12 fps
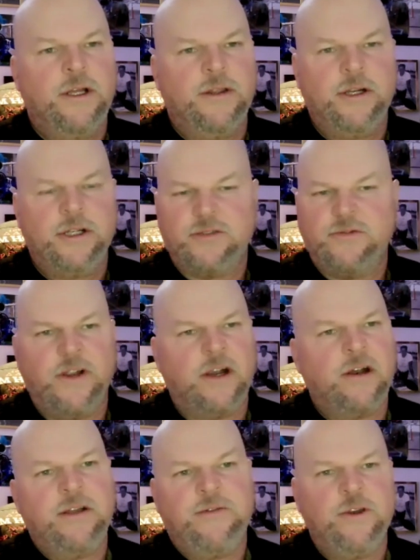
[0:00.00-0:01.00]
There's
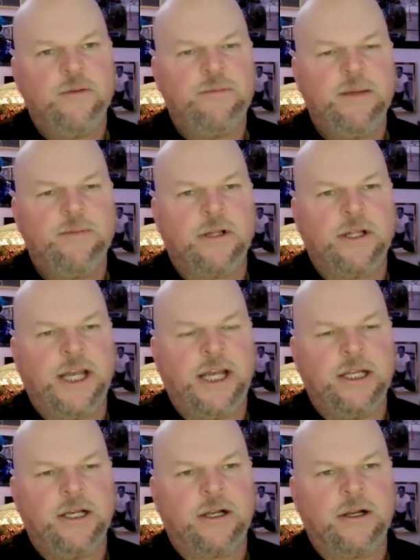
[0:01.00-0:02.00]
very few people in that
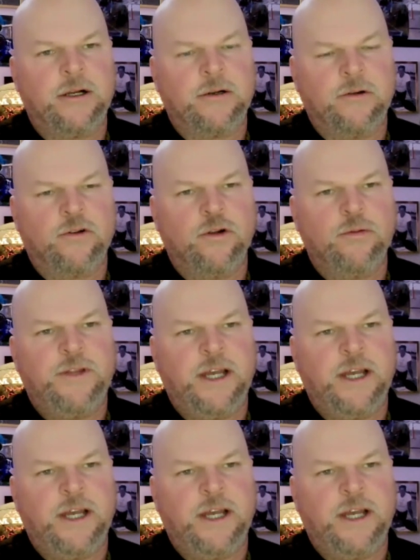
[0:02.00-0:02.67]
younger group